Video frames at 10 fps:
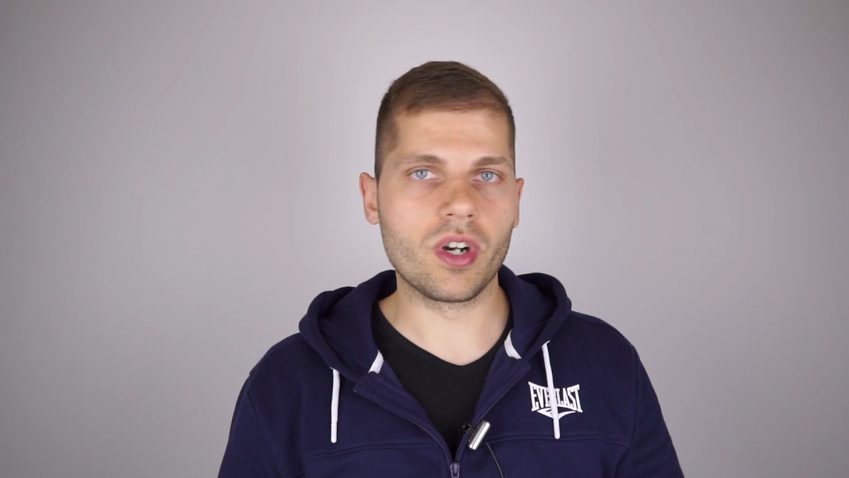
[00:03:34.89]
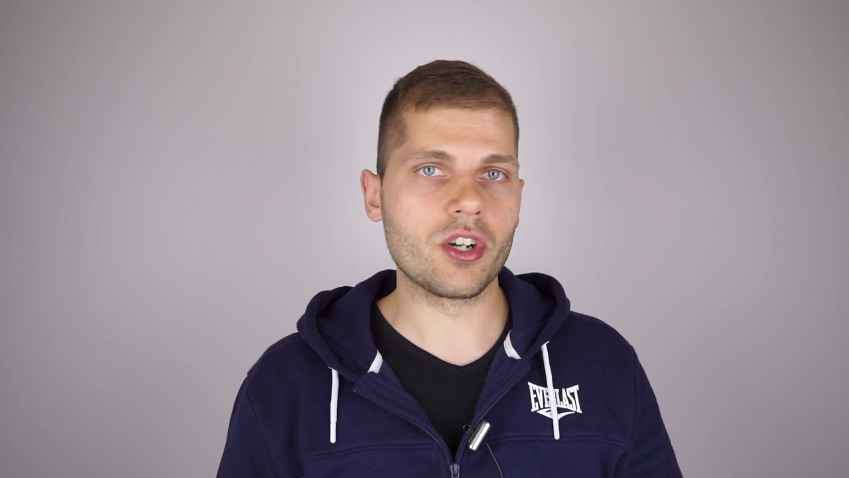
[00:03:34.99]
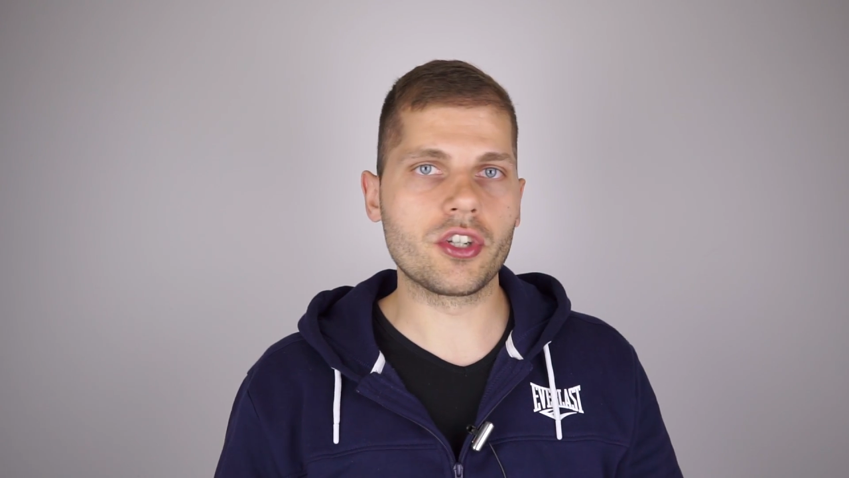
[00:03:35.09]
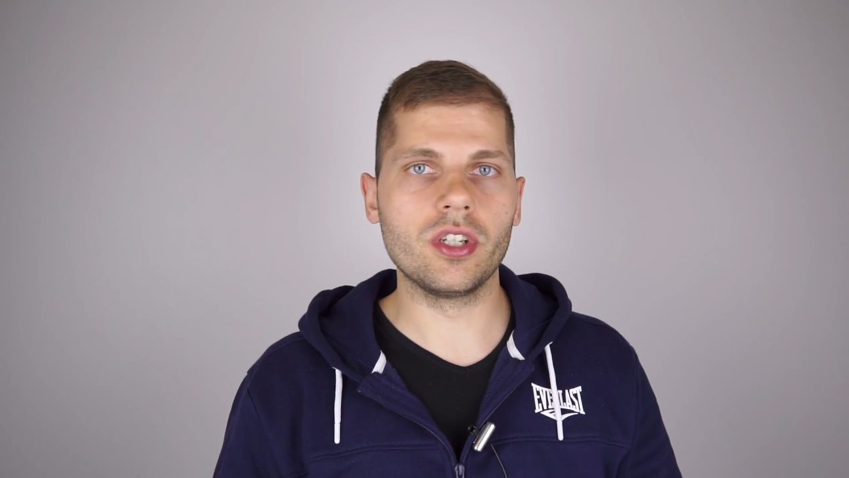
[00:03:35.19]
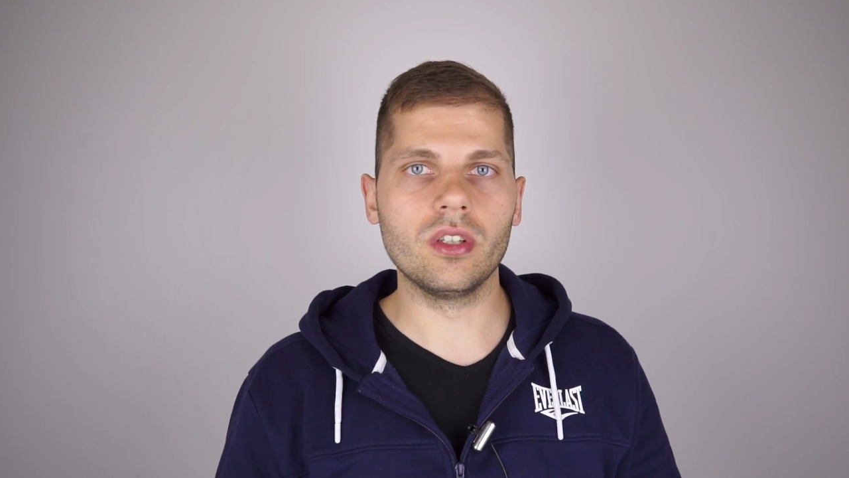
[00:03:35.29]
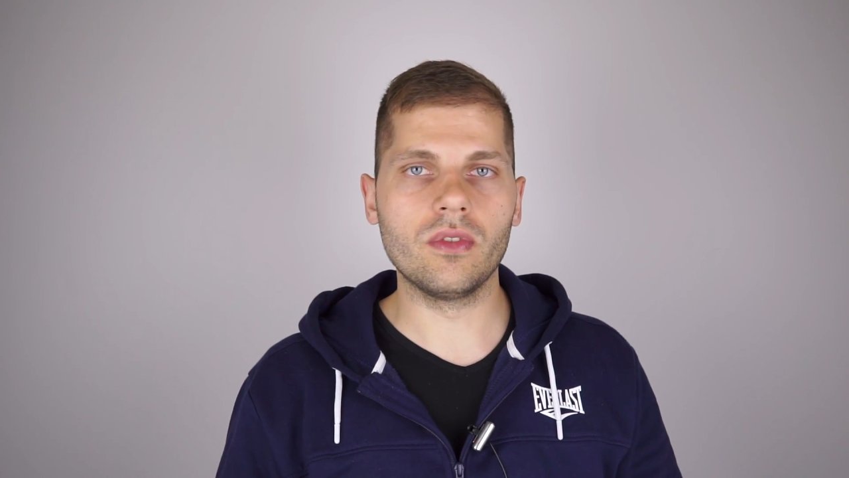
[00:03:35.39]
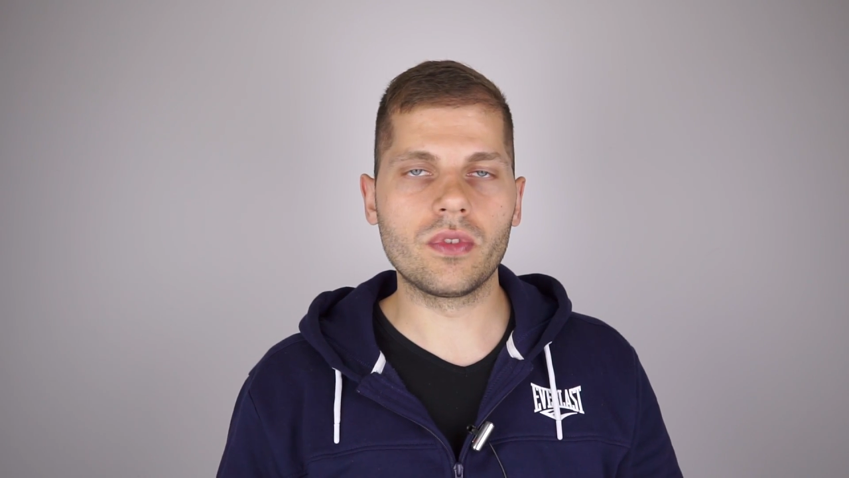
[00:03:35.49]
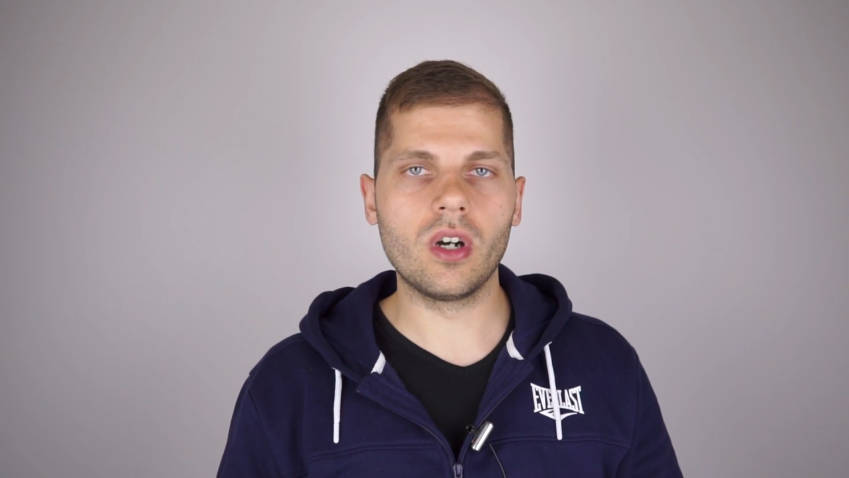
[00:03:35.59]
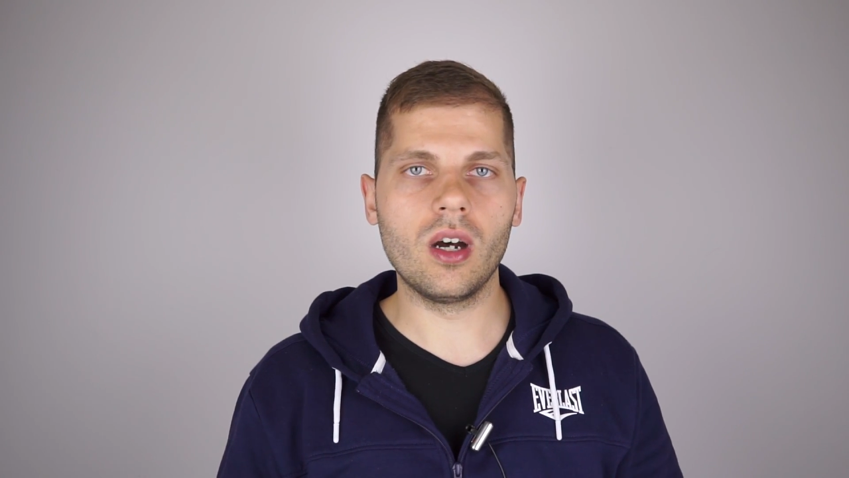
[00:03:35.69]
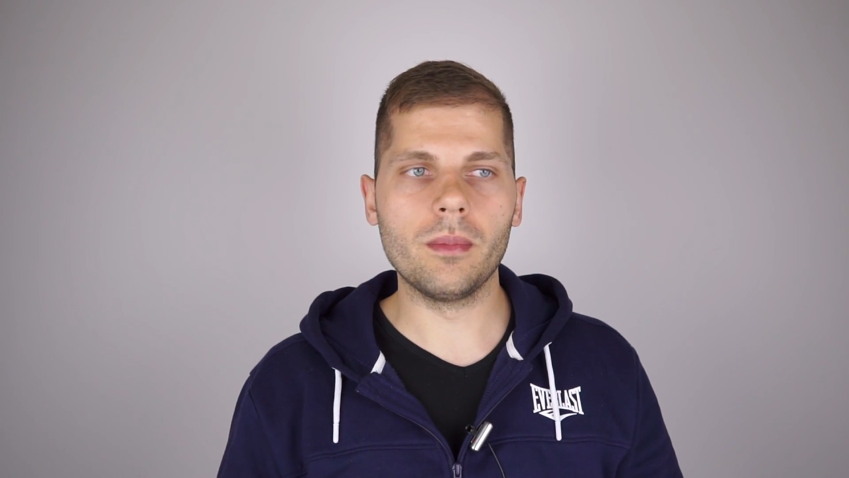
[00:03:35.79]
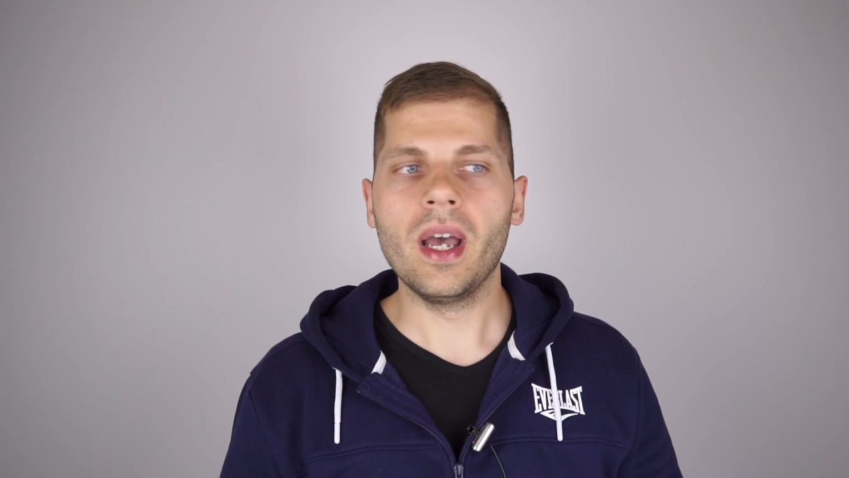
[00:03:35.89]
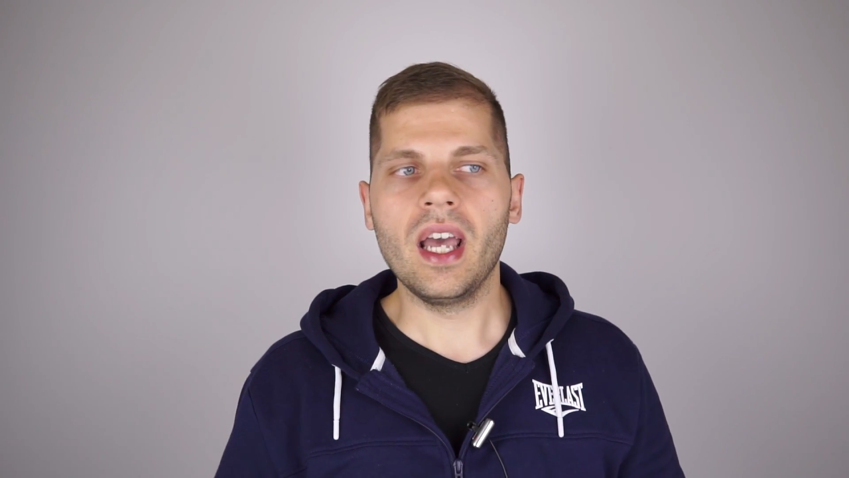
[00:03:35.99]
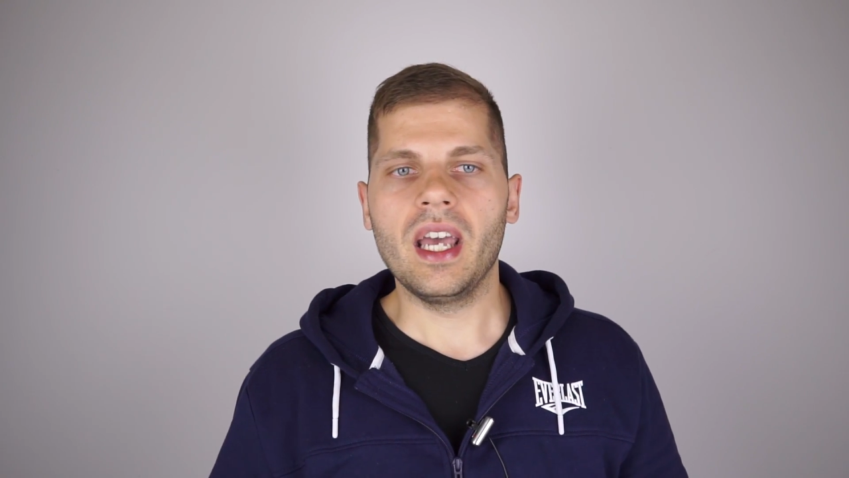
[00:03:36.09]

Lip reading: version of ROM